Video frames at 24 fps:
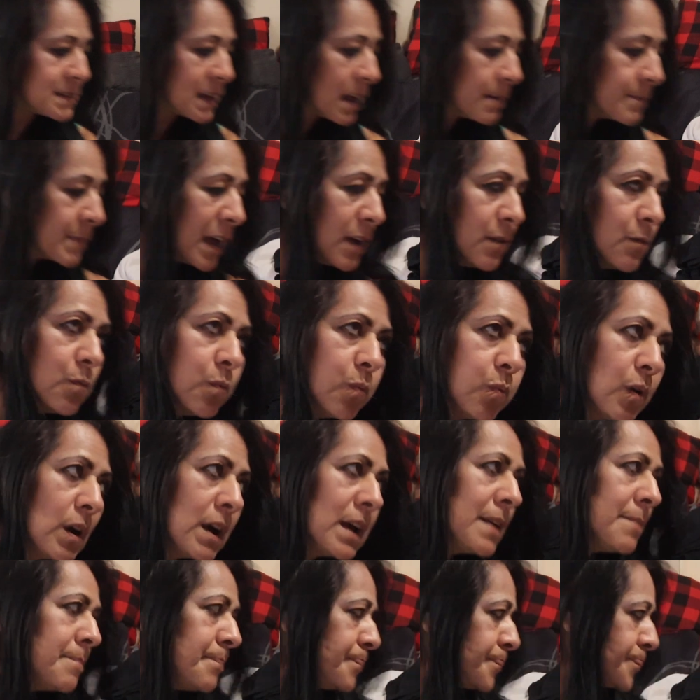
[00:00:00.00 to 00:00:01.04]
time
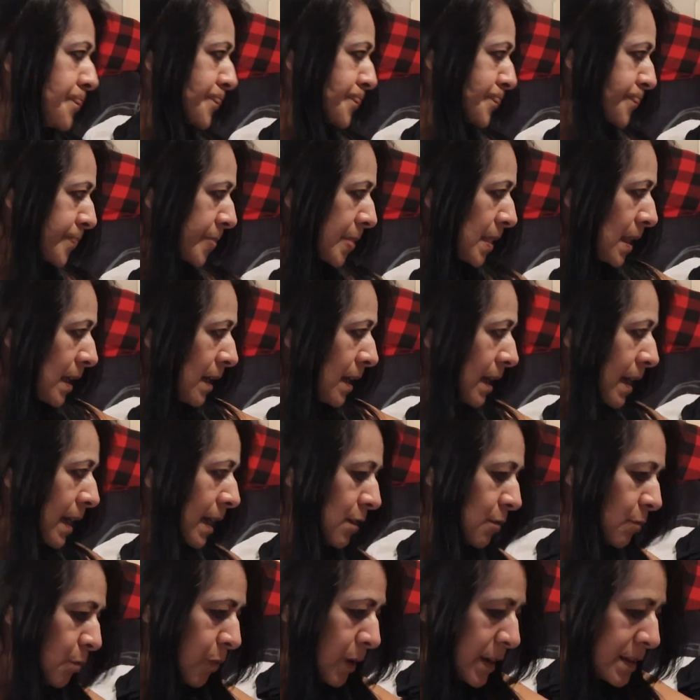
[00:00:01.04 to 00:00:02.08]

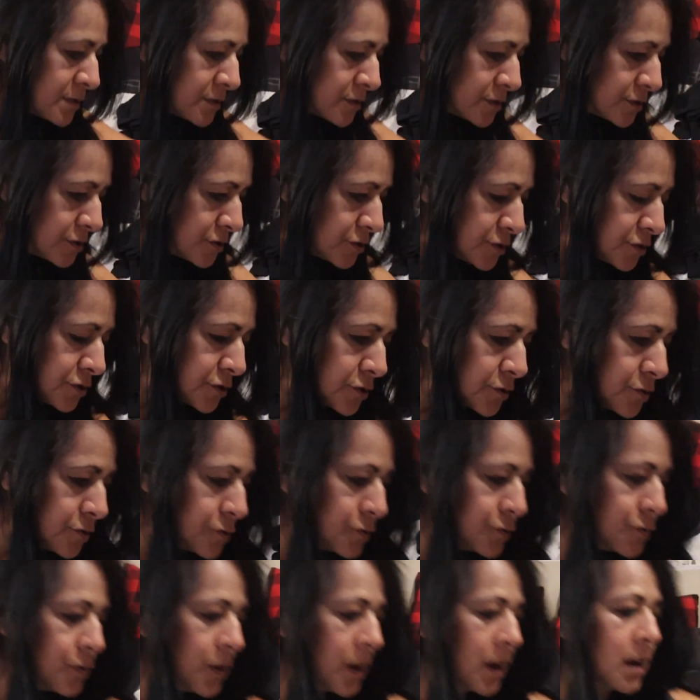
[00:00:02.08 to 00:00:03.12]
I went to
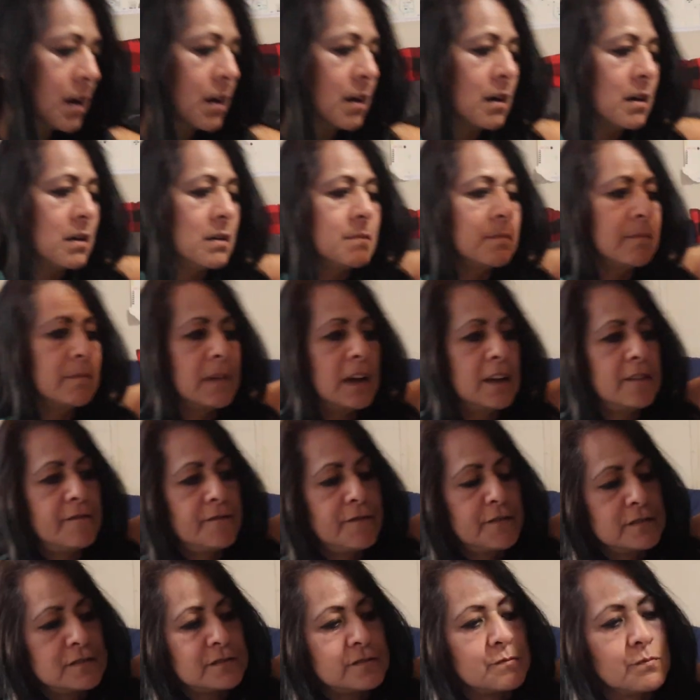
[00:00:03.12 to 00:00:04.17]
do my
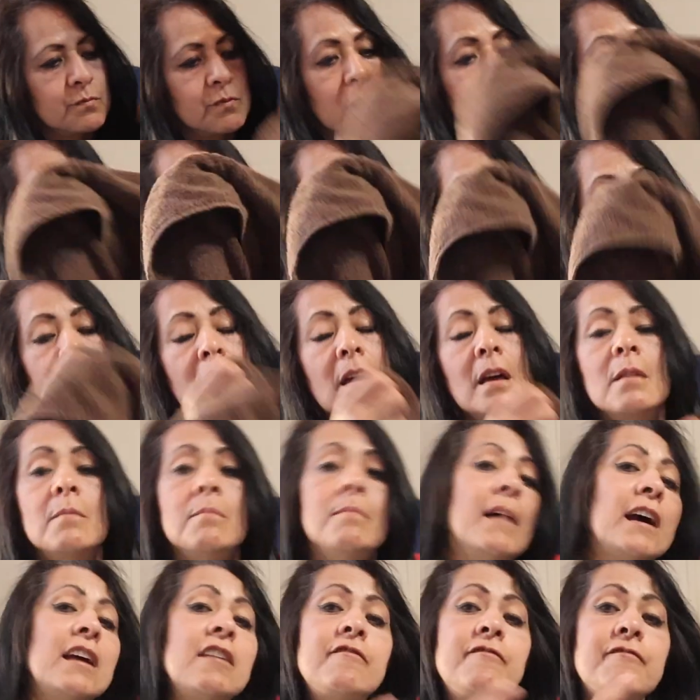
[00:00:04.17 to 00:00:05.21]
first run,
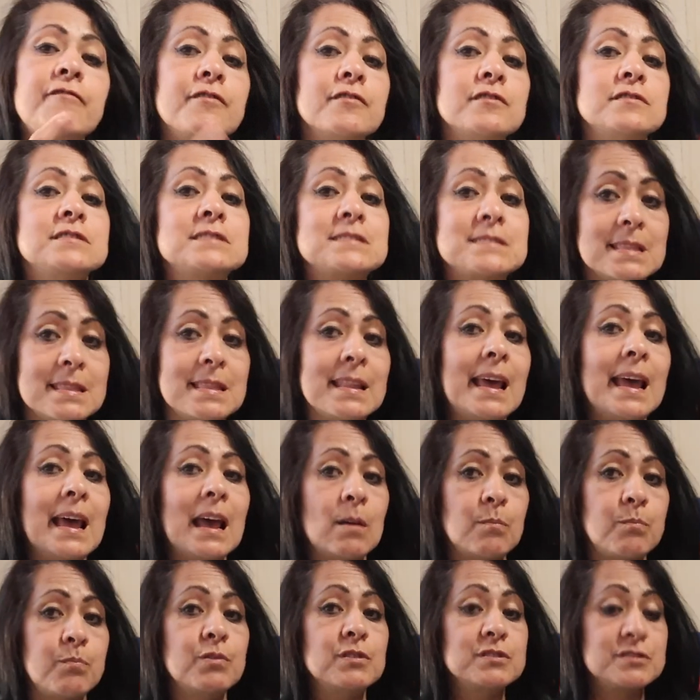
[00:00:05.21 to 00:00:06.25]
my first
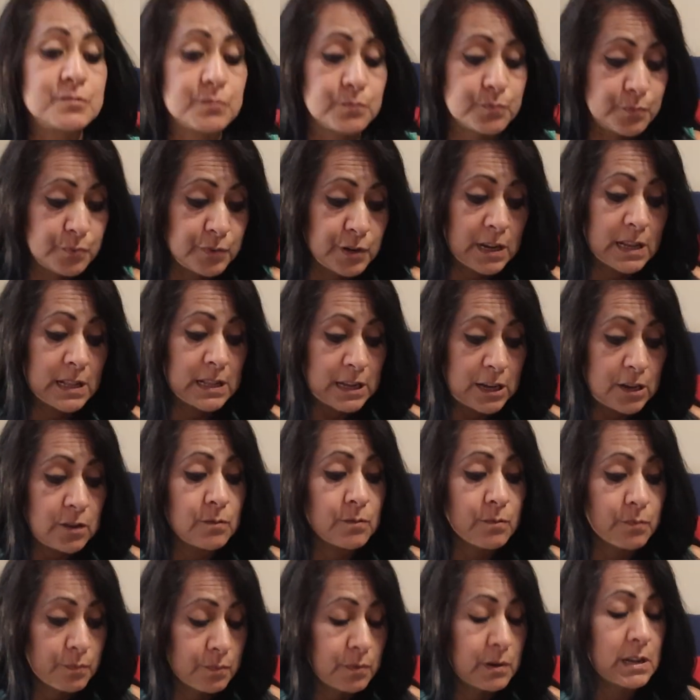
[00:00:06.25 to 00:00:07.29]
lap was really,
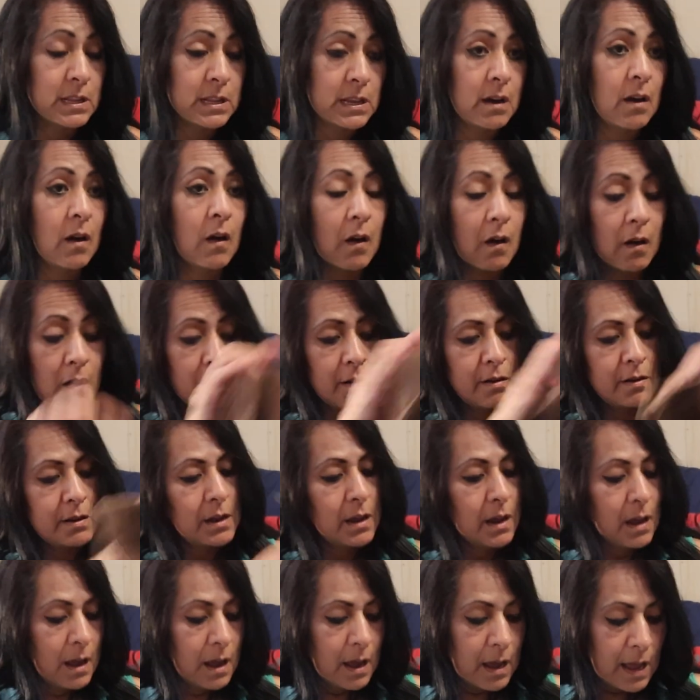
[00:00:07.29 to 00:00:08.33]
really hard.
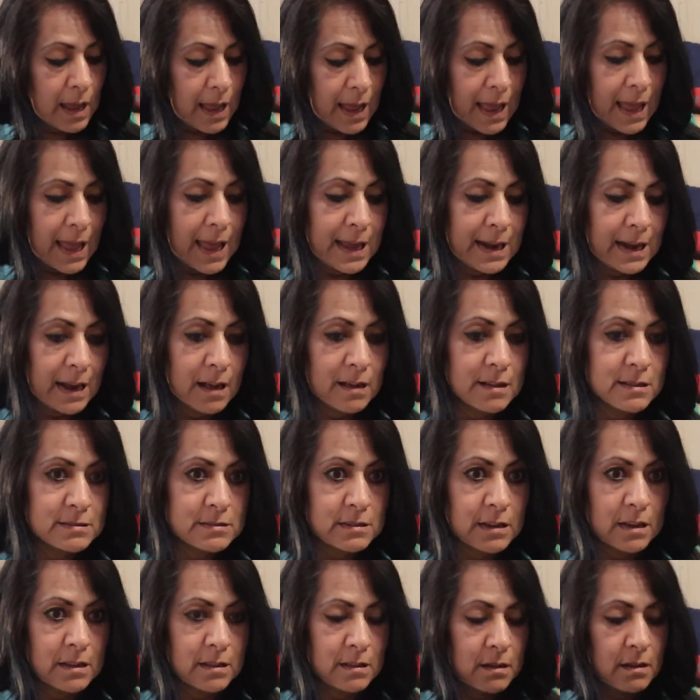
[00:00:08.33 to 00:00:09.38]
And I was
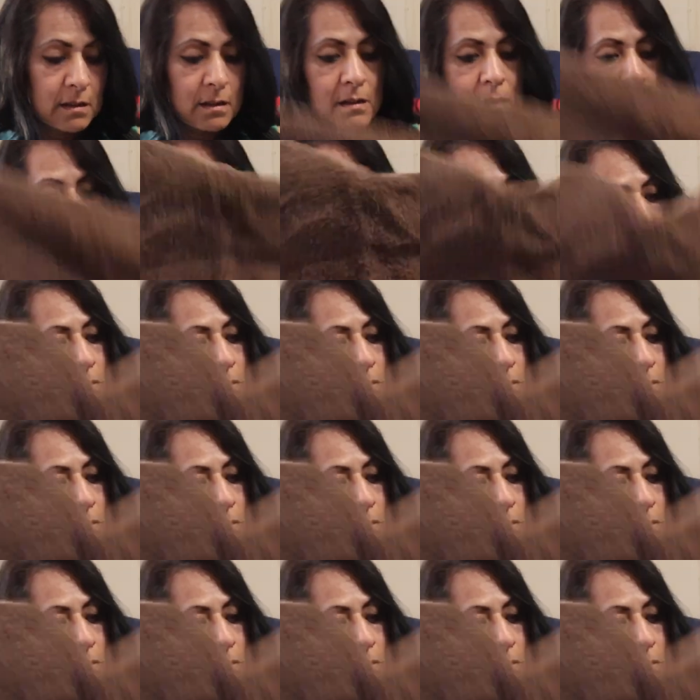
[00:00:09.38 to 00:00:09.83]
like, oh,